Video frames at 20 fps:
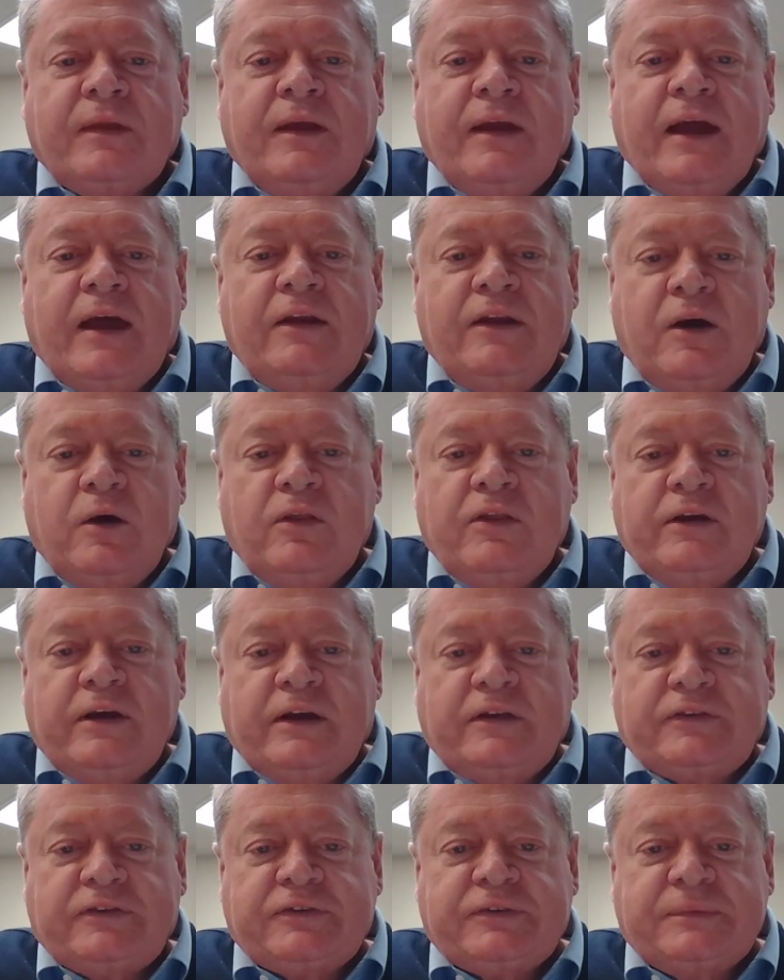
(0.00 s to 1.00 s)
And know
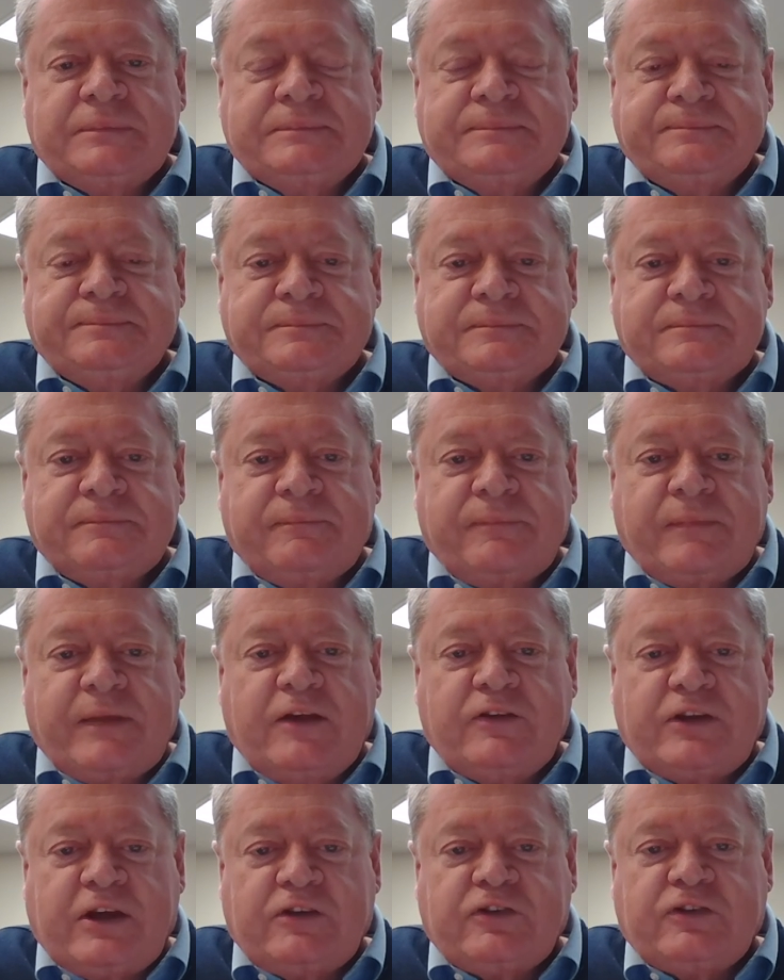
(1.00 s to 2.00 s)
this,
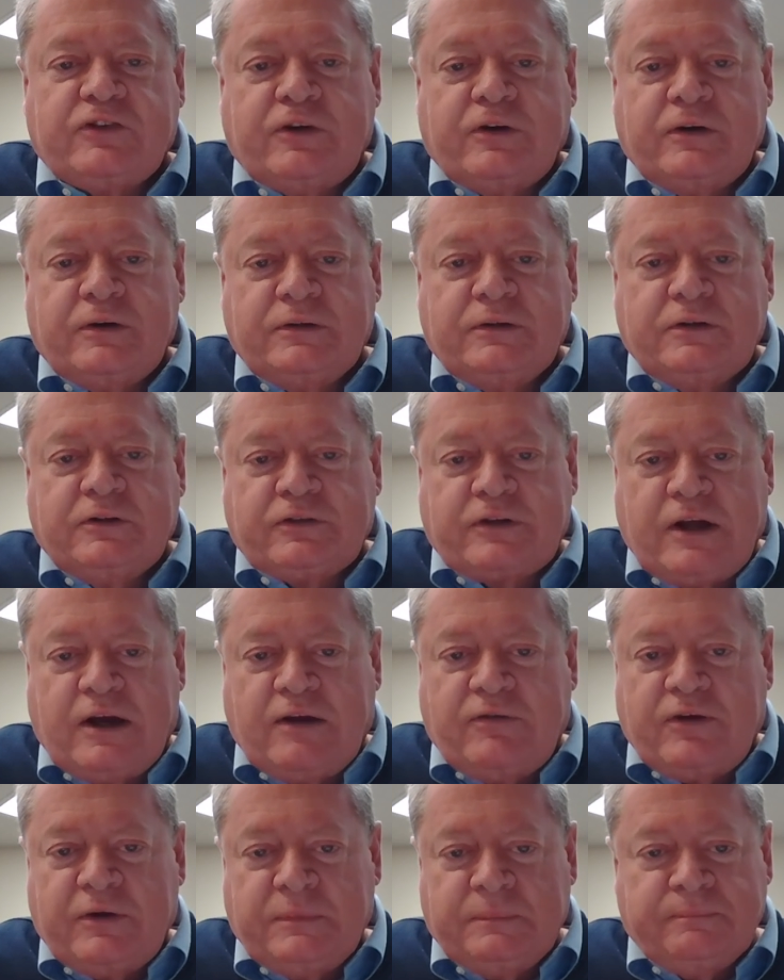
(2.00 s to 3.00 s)
as Esther
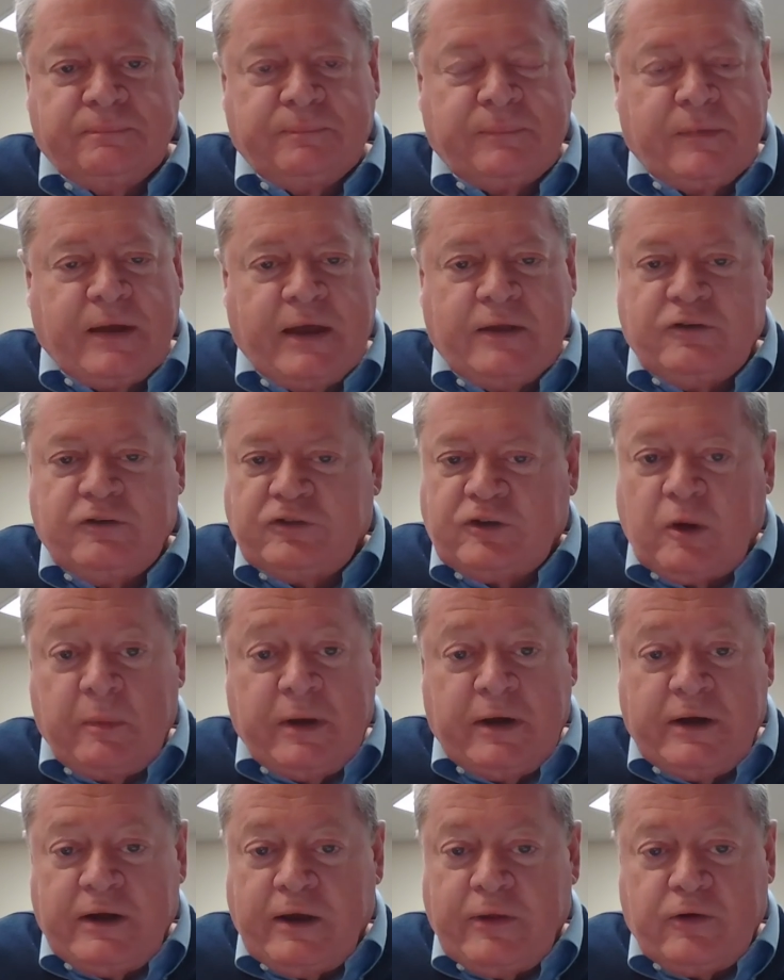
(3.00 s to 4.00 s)
discovered, and so
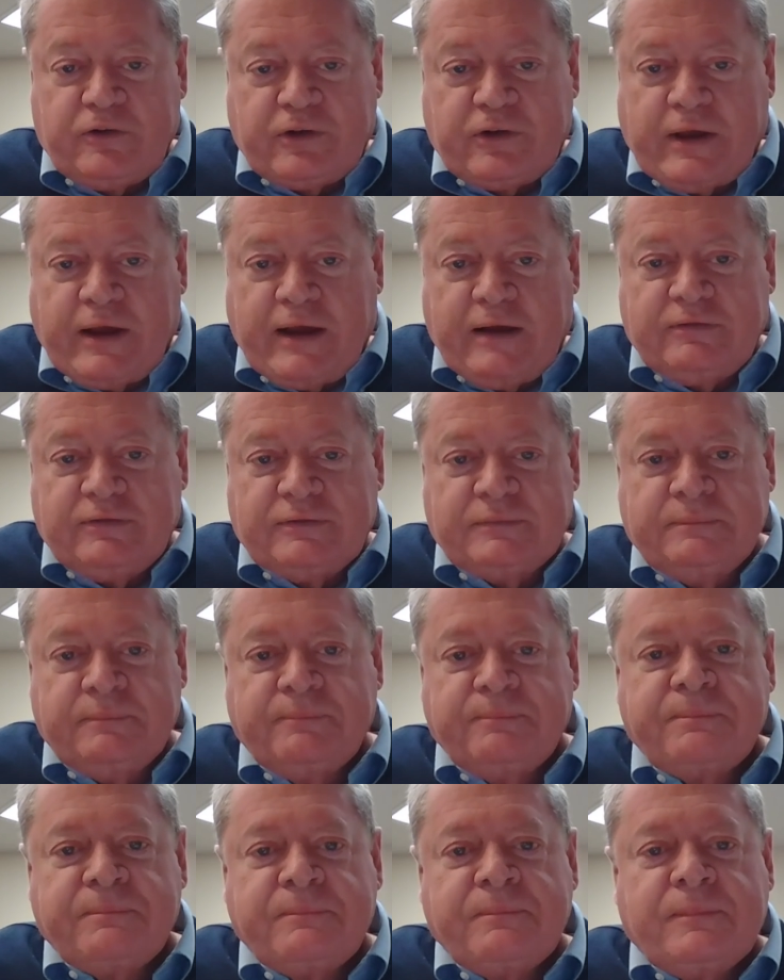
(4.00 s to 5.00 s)
many others have,
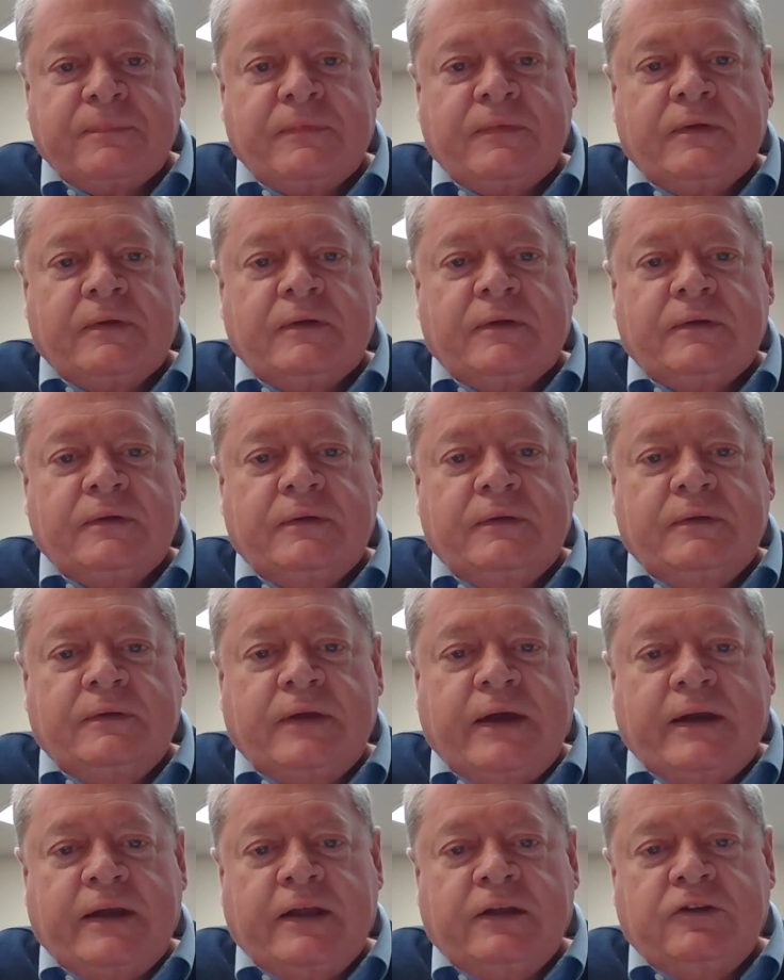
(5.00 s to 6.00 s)

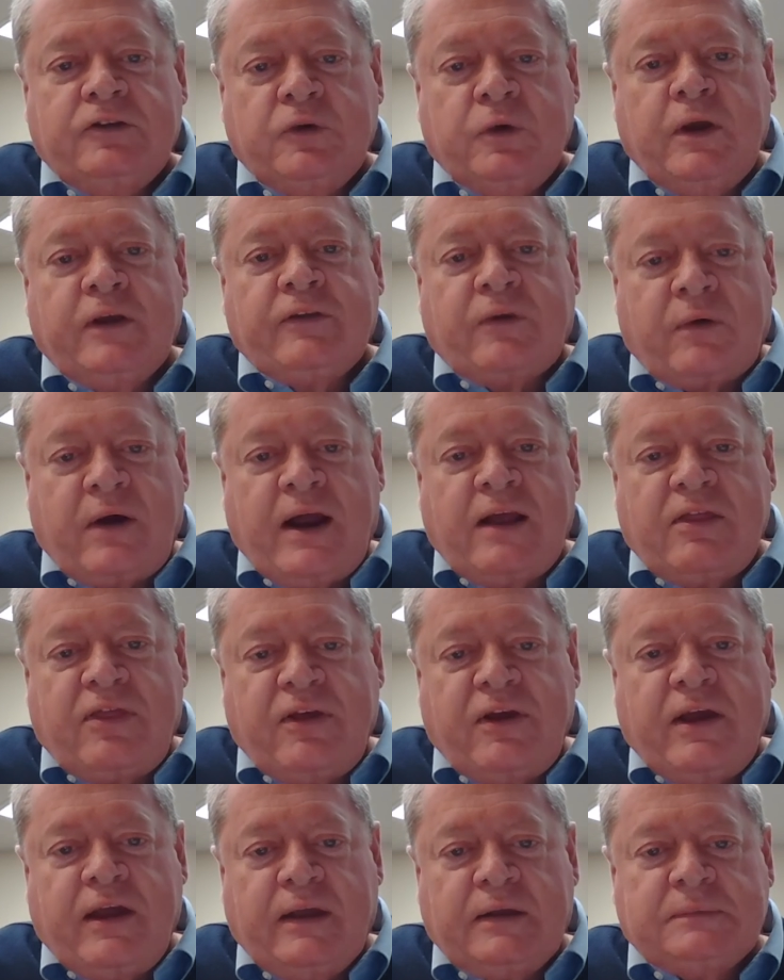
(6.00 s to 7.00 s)
that in doing the right
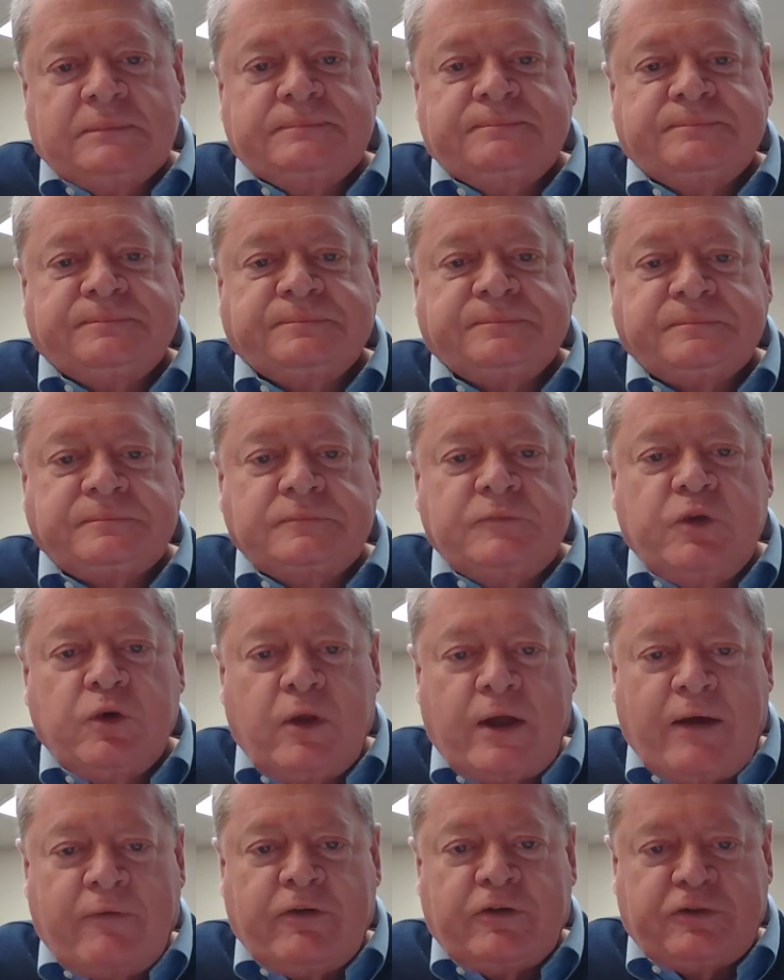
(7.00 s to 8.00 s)
thing,
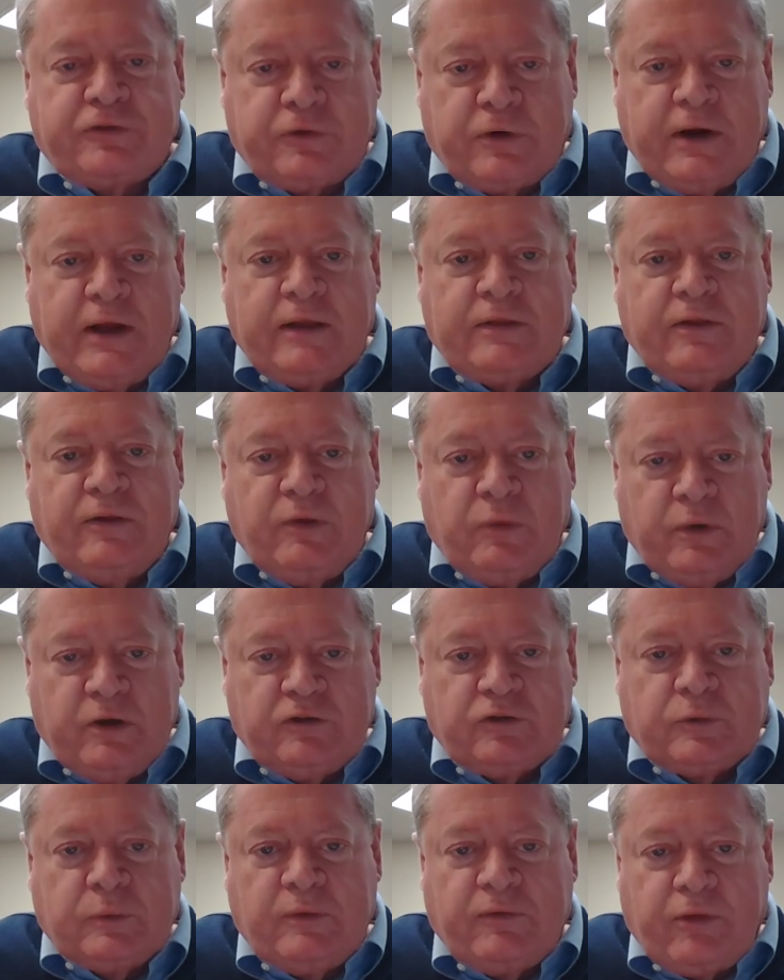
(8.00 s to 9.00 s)
you'll have the strength and the
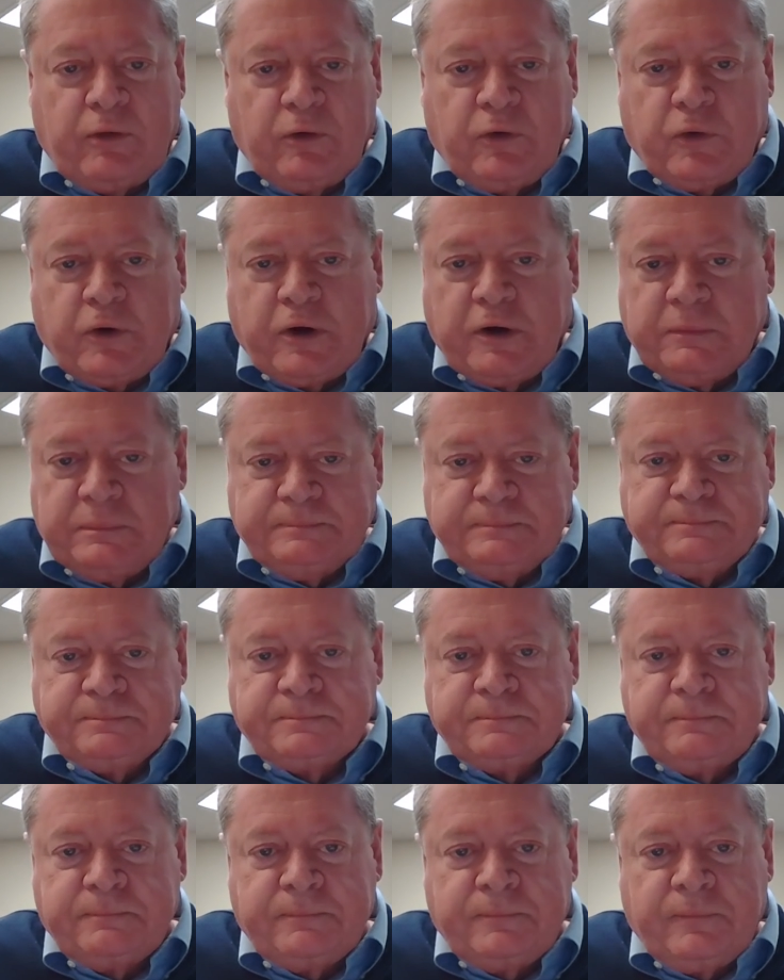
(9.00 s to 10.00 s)
wisdom of the Lord
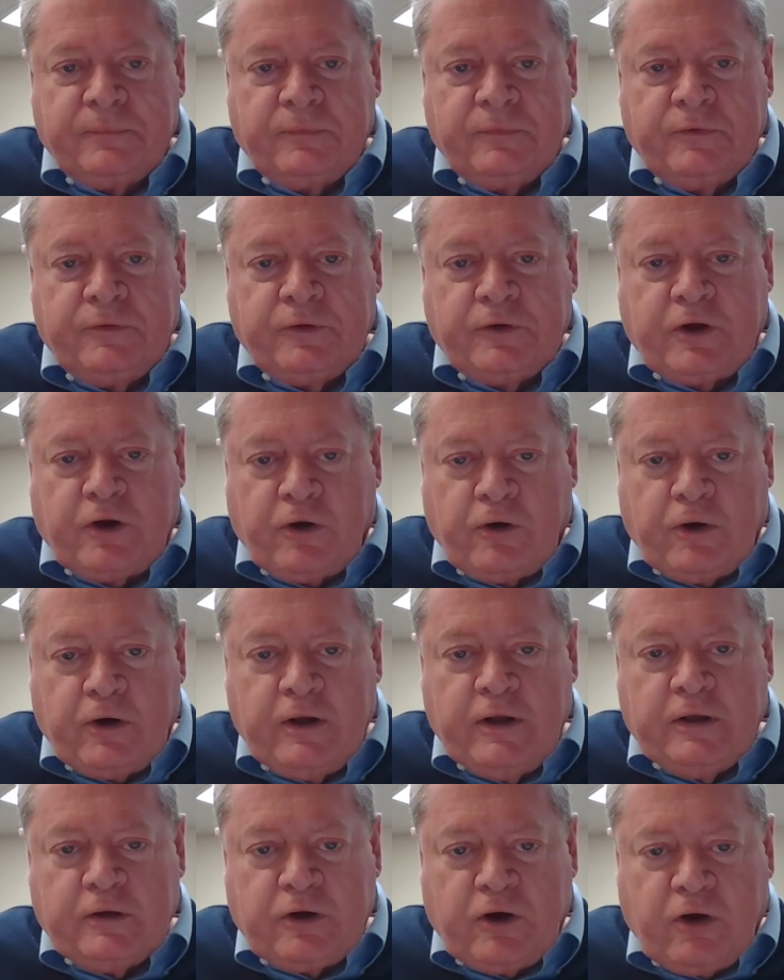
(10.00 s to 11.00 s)
to
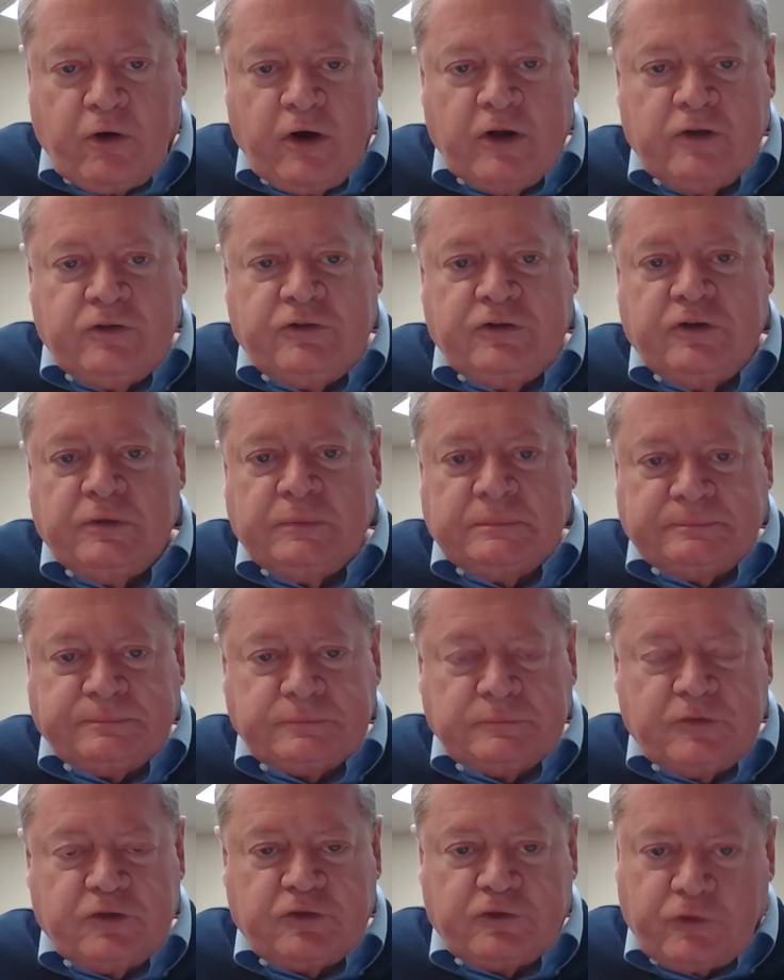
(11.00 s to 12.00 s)
cur- encourage you,
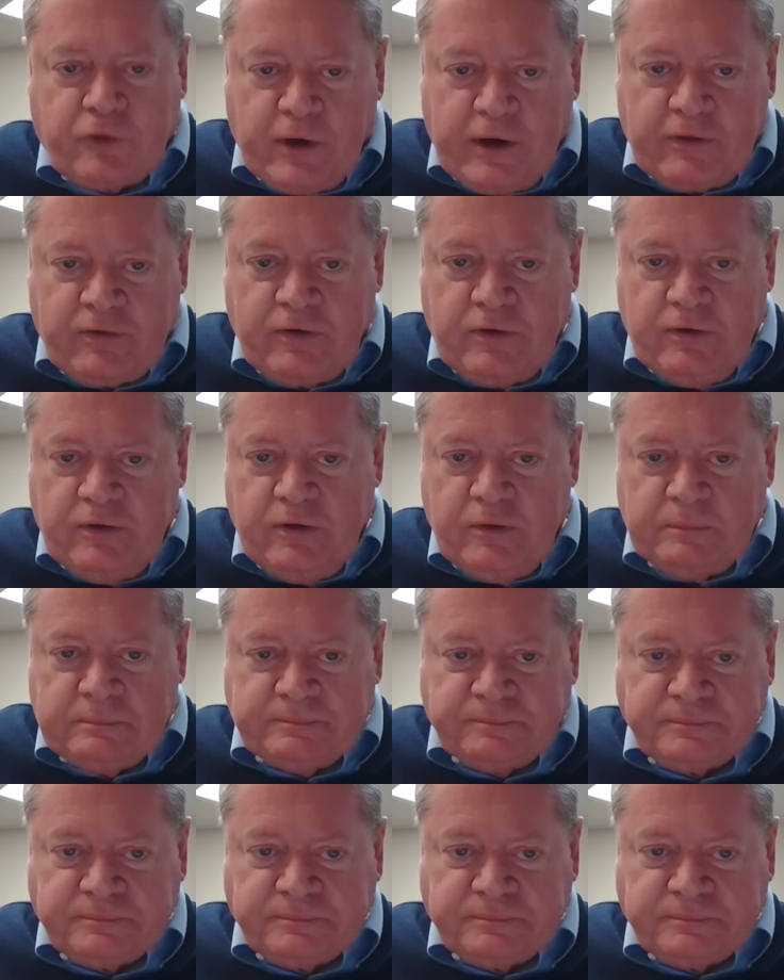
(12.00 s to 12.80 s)
to strengthen you.